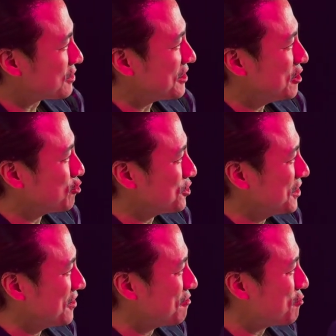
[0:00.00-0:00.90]
is kind of
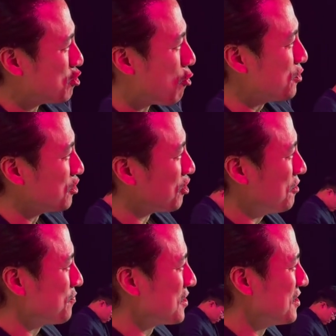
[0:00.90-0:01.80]
interesting. When you open the door,
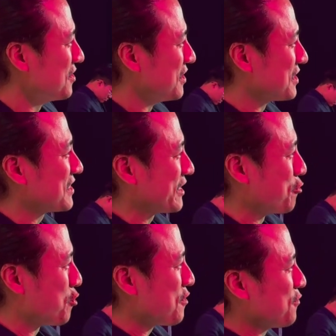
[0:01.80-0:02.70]
just like the
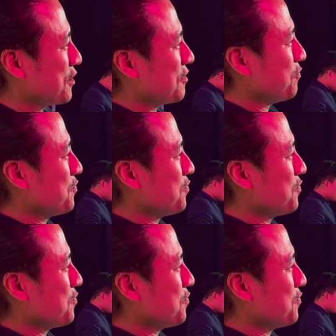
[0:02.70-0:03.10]
Rave, the